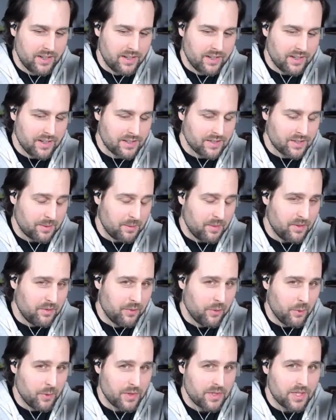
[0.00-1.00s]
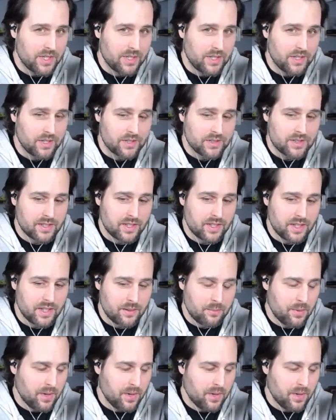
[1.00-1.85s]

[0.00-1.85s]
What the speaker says: it took me 14 years to get a